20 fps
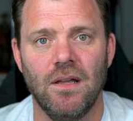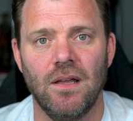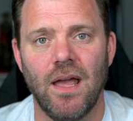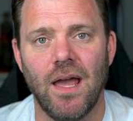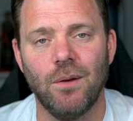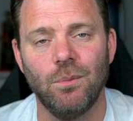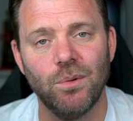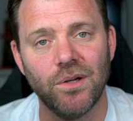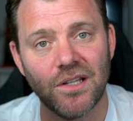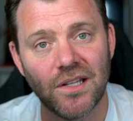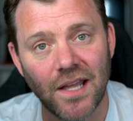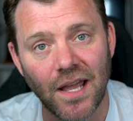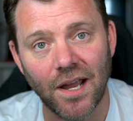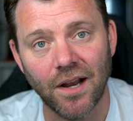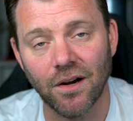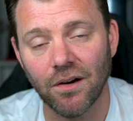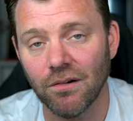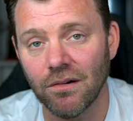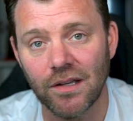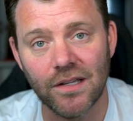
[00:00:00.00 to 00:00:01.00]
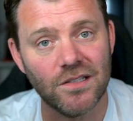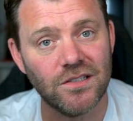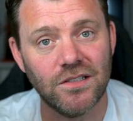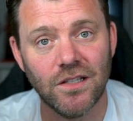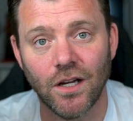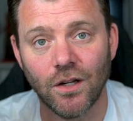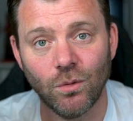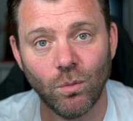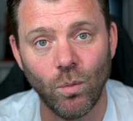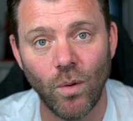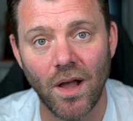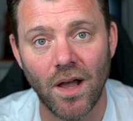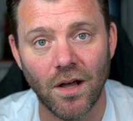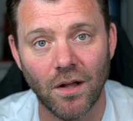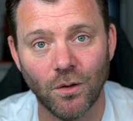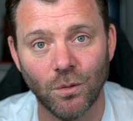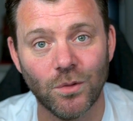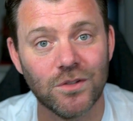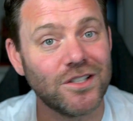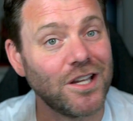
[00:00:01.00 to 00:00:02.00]
And when care is done
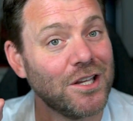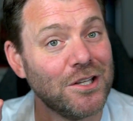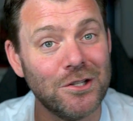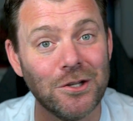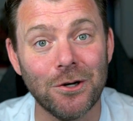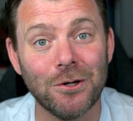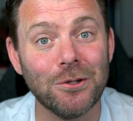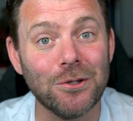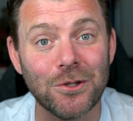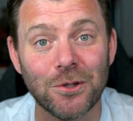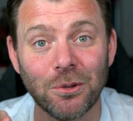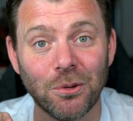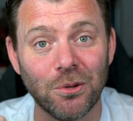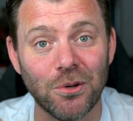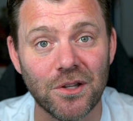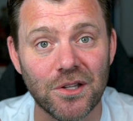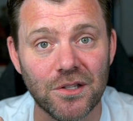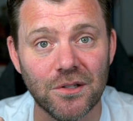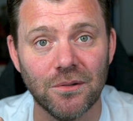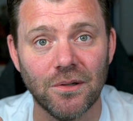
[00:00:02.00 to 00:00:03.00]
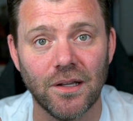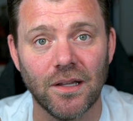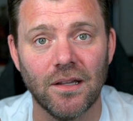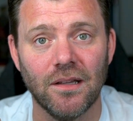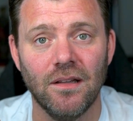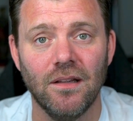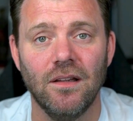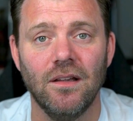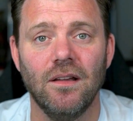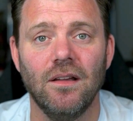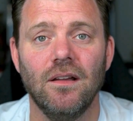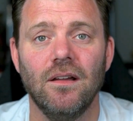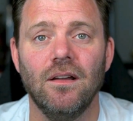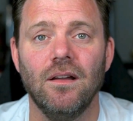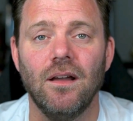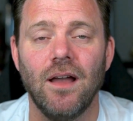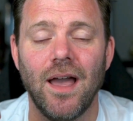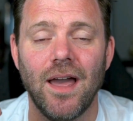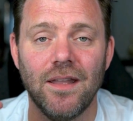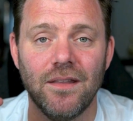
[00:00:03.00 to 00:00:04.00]
well, which I know you're already doing,
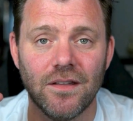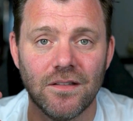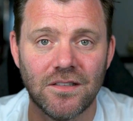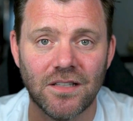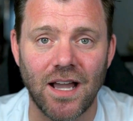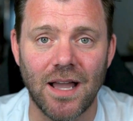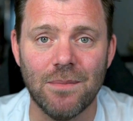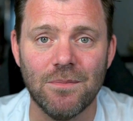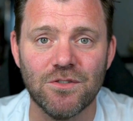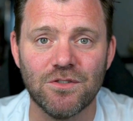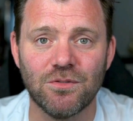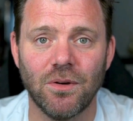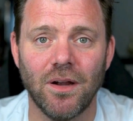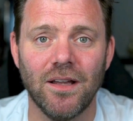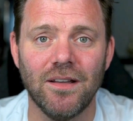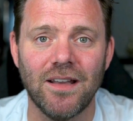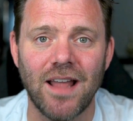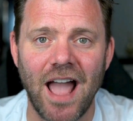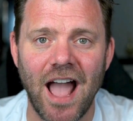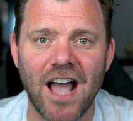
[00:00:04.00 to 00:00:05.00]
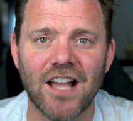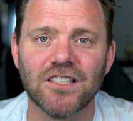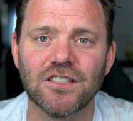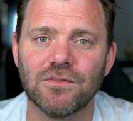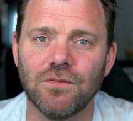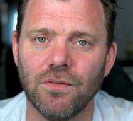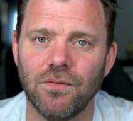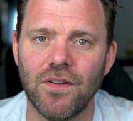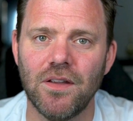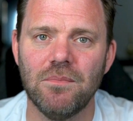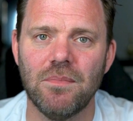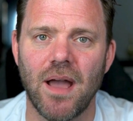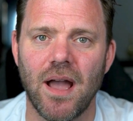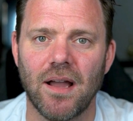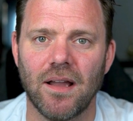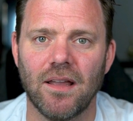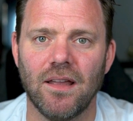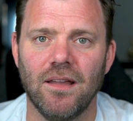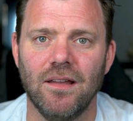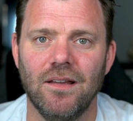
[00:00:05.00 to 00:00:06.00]
and the time is right, ask for
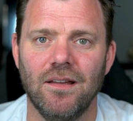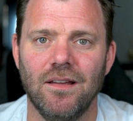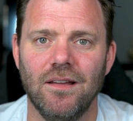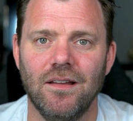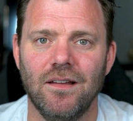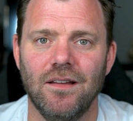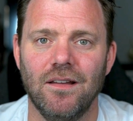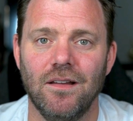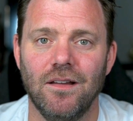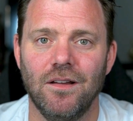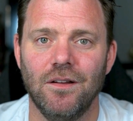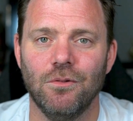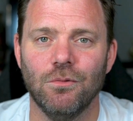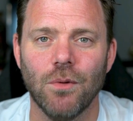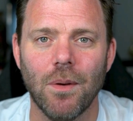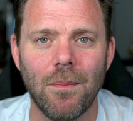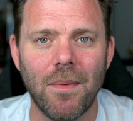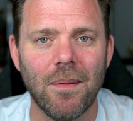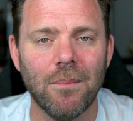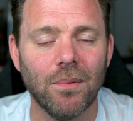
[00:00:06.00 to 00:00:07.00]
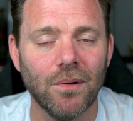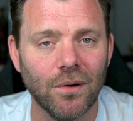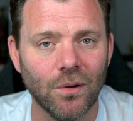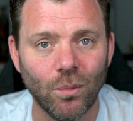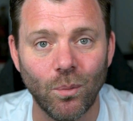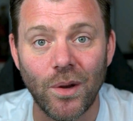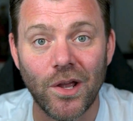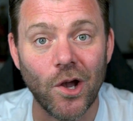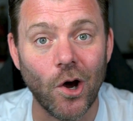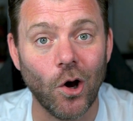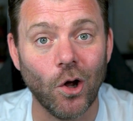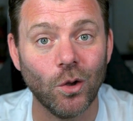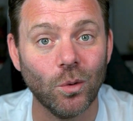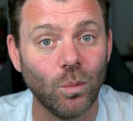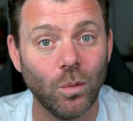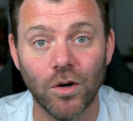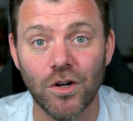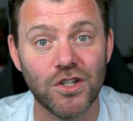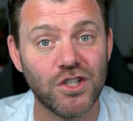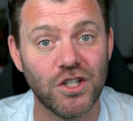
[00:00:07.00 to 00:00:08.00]
feedback. Remember, we all
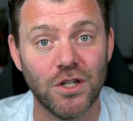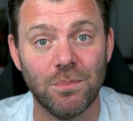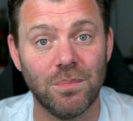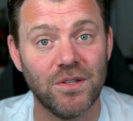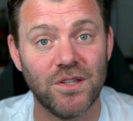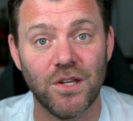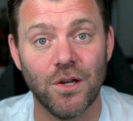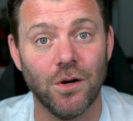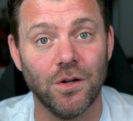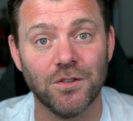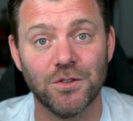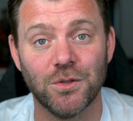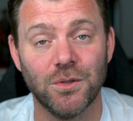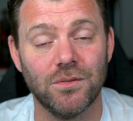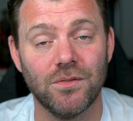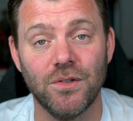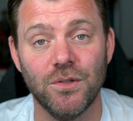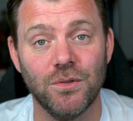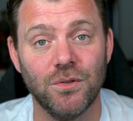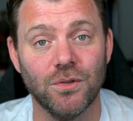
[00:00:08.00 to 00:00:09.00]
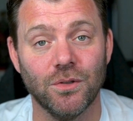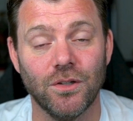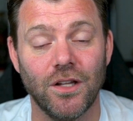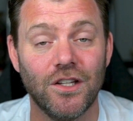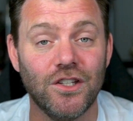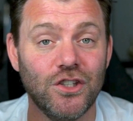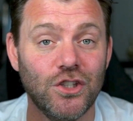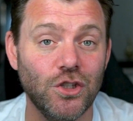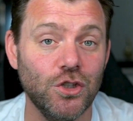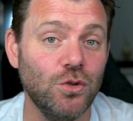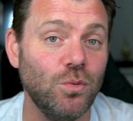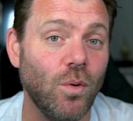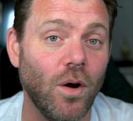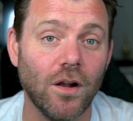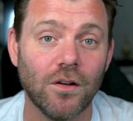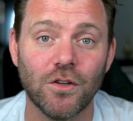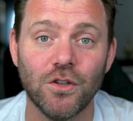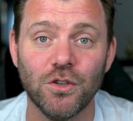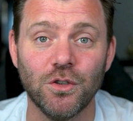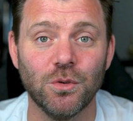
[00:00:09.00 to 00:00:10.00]
worship at the altar of Google, and you
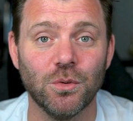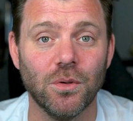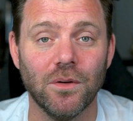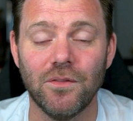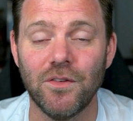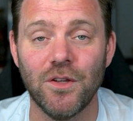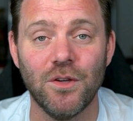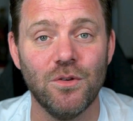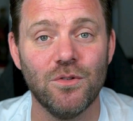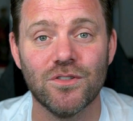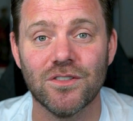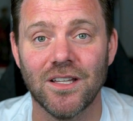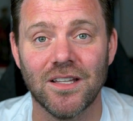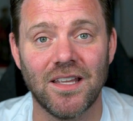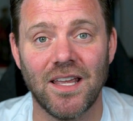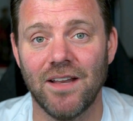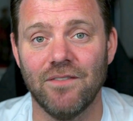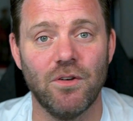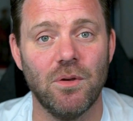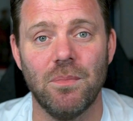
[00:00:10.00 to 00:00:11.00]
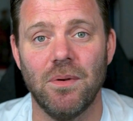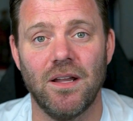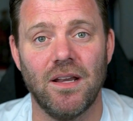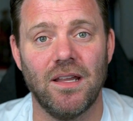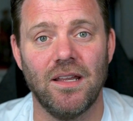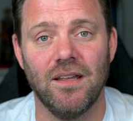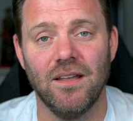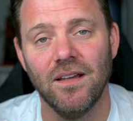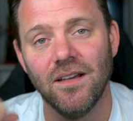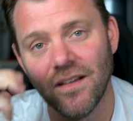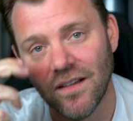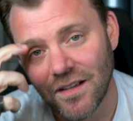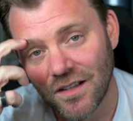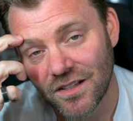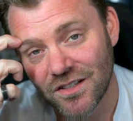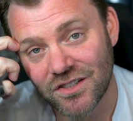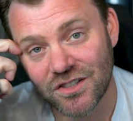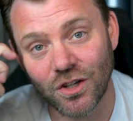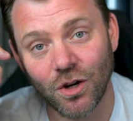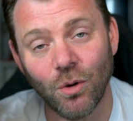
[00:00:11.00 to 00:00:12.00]
want Google reviews like everybody.
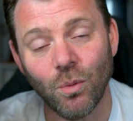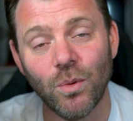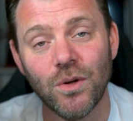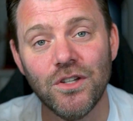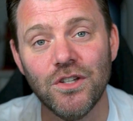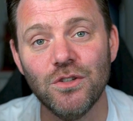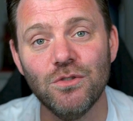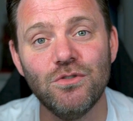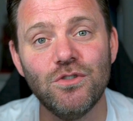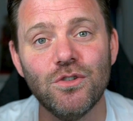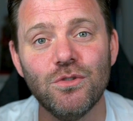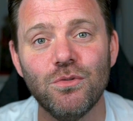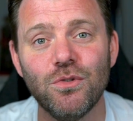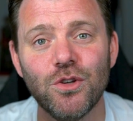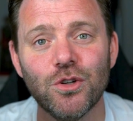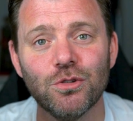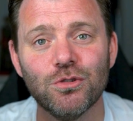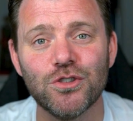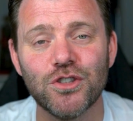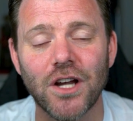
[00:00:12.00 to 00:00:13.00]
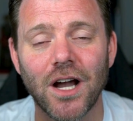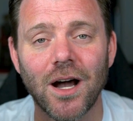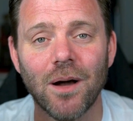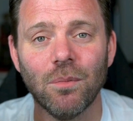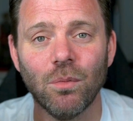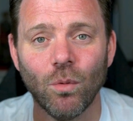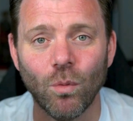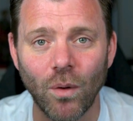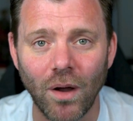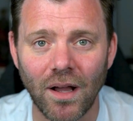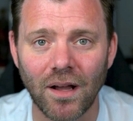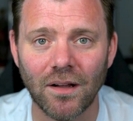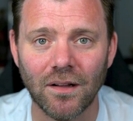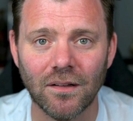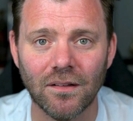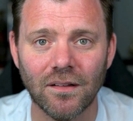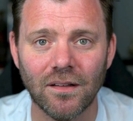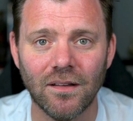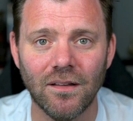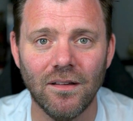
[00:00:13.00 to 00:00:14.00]
So when you do your job
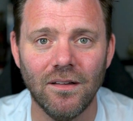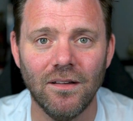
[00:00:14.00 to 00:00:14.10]
well,